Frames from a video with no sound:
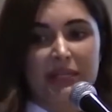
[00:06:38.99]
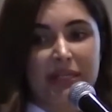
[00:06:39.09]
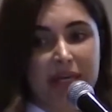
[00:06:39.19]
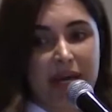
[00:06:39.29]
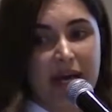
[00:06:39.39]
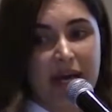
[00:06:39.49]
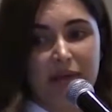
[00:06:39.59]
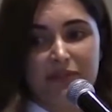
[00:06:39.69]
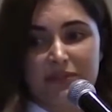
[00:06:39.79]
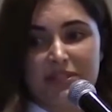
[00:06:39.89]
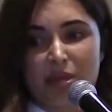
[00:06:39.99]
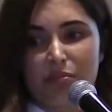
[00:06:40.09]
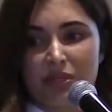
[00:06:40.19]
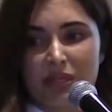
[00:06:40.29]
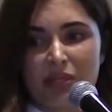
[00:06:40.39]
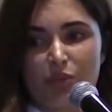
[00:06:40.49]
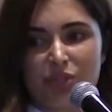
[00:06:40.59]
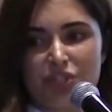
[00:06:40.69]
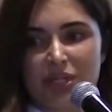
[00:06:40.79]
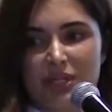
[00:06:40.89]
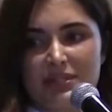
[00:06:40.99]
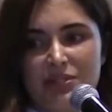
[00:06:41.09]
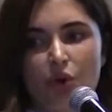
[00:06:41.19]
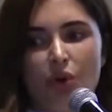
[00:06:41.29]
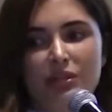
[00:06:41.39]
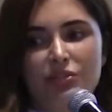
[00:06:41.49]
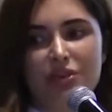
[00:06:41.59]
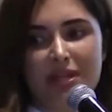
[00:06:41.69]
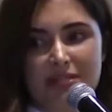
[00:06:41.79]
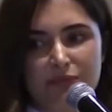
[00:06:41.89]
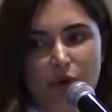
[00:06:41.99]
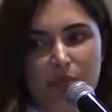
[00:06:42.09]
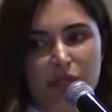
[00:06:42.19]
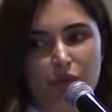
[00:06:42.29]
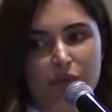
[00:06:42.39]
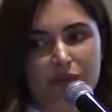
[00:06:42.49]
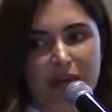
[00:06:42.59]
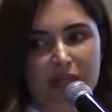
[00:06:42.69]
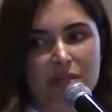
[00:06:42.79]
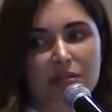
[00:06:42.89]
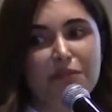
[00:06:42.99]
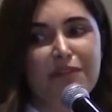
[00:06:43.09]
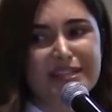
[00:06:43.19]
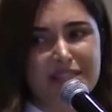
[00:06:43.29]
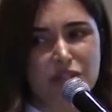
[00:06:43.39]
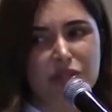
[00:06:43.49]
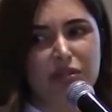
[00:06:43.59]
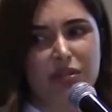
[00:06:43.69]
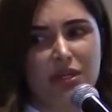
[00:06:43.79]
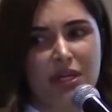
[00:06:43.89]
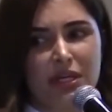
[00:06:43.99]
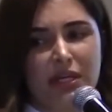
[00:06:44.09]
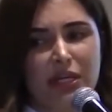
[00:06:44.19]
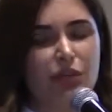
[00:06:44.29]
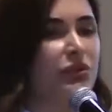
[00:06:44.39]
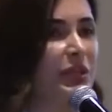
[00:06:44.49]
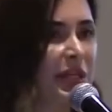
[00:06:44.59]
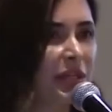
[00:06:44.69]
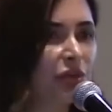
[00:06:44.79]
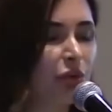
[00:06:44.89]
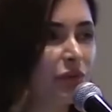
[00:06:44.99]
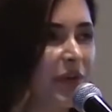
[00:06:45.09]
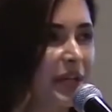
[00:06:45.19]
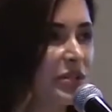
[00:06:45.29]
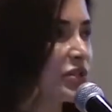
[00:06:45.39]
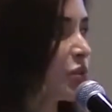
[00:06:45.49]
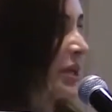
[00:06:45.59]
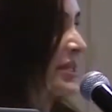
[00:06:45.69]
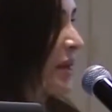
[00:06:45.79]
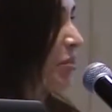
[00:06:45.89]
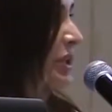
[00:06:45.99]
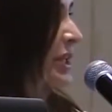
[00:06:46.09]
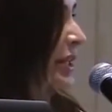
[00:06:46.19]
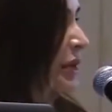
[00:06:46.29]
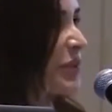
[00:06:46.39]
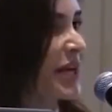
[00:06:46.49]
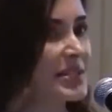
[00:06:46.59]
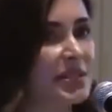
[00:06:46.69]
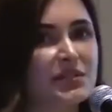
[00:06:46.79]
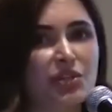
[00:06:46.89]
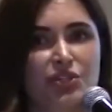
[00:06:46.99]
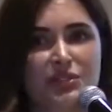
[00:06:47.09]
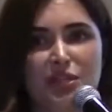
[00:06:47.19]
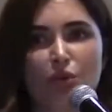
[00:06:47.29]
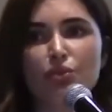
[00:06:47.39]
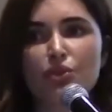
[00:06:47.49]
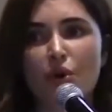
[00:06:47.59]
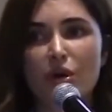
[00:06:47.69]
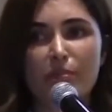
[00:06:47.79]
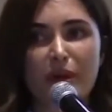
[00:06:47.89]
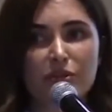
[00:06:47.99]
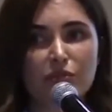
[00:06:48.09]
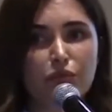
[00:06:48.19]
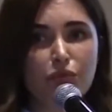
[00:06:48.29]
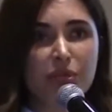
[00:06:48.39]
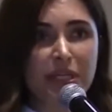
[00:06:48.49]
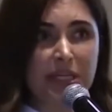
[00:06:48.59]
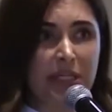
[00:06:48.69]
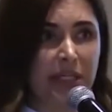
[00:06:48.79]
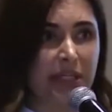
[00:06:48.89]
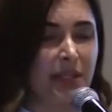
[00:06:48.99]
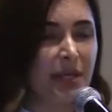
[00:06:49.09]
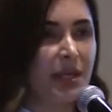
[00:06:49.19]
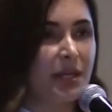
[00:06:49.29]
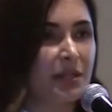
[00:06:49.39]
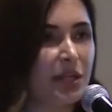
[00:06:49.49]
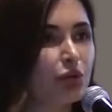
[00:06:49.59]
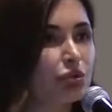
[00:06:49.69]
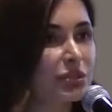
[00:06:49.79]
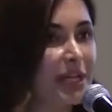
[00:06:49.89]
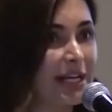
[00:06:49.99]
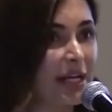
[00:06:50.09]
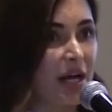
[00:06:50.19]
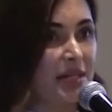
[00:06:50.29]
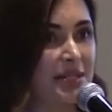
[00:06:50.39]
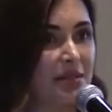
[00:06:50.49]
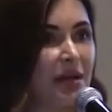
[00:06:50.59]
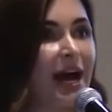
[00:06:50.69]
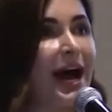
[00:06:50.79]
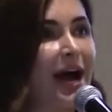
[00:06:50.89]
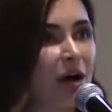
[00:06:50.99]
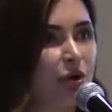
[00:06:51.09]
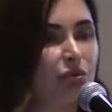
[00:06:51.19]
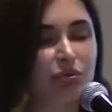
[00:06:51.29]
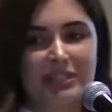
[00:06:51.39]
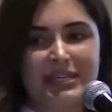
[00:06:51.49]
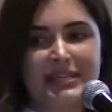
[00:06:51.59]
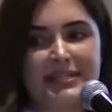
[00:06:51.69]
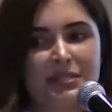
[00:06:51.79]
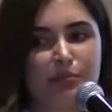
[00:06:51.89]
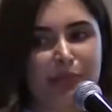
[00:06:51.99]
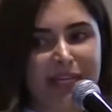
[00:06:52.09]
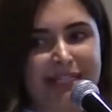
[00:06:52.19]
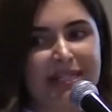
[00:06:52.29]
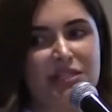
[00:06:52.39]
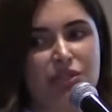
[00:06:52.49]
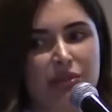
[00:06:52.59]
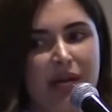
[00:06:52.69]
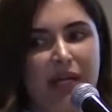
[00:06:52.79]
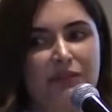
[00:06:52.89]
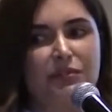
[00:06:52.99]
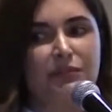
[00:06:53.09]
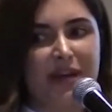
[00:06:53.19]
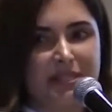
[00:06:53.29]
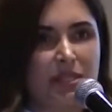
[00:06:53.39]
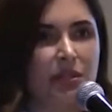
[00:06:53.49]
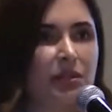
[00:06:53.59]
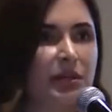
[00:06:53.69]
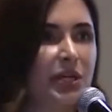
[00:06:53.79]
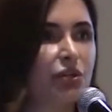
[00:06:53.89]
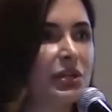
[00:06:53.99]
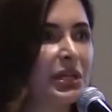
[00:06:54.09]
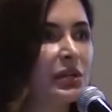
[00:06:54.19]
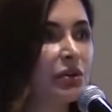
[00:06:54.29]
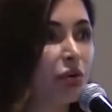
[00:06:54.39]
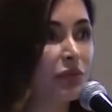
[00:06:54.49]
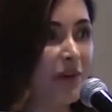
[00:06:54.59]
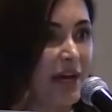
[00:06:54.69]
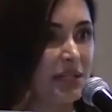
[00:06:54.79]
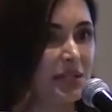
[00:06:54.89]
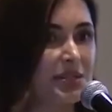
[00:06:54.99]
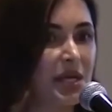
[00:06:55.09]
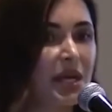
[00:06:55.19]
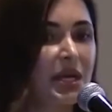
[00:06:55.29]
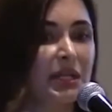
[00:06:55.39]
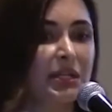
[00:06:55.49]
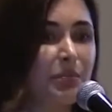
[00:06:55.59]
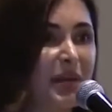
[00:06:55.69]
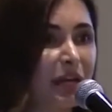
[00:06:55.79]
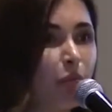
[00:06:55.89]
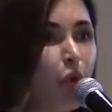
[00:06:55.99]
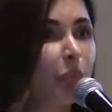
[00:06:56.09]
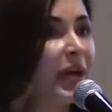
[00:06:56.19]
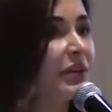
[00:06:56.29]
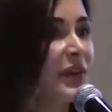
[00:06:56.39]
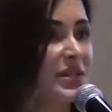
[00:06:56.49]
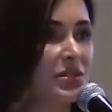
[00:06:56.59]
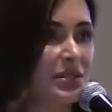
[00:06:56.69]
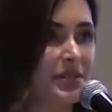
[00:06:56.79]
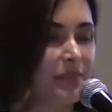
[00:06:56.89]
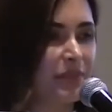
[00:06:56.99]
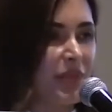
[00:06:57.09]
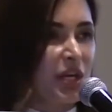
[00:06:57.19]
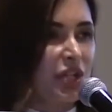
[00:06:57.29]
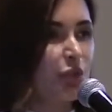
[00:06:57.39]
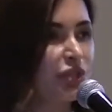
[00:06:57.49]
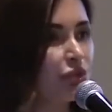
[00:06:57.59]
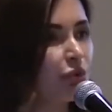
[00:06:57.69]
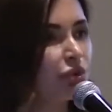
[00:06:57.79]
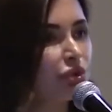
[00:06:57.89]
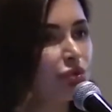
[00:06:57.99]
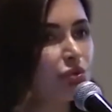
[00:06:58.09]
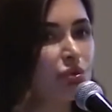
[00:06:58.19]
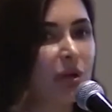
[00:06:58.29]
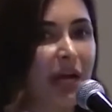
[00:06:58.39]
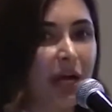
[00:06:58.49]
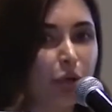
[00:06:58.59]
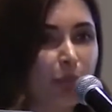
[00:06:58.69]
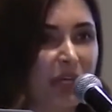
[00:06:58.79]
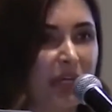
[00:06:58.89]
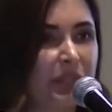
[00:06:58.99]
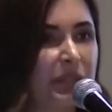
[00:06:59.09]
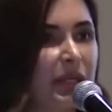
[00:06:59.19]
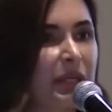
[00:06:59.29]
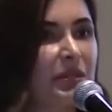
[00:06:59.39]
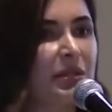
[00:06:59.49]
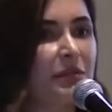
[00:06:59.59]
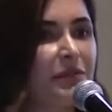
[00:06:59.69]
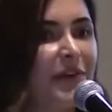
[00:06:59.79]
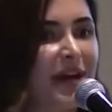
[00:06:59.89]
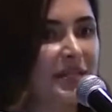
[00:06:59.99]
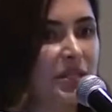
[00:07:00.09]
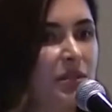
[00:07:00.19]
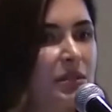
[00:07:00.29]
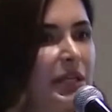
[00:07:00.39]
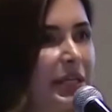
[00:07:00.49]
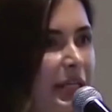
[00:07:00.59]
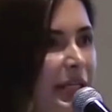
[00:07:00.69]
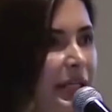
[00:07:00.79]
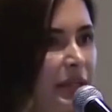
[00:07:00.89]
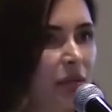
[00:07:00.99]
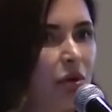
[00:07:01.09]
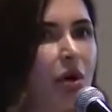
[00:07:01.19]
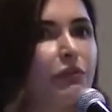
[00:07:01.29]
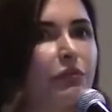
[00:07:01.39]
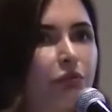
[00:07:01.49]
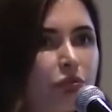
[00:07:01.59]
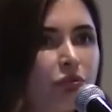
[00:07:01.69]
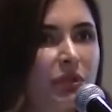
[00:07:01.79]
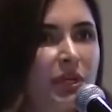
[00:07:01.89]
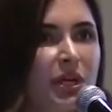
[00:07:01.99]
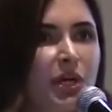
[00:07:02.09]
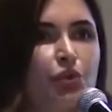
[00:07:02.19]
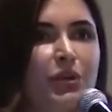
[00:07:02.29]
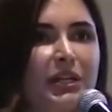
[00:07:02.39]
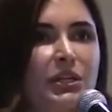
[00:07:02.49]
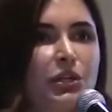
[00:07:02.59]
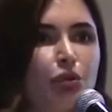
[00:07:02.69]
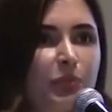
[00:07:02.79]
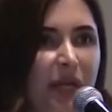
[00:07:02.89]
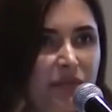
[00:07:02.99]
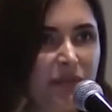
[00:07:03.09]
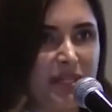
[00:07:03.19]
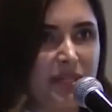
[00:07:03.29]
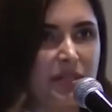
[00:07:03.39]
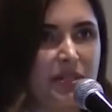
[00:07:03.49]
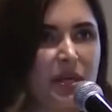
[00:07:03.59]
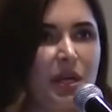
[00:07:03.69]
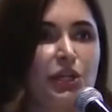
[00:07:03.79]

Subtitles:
They have something which is called the transforming growth factor, the vascular endothelial growth factor. So when somebody like plastic surgeons, they're going to talk about the wound healing, they're going to tell us how these platelet-derived vascular endothelial growth factors, they make more blood vessels. So it's going to help in a faster healing of a wound. You get new blood vessels.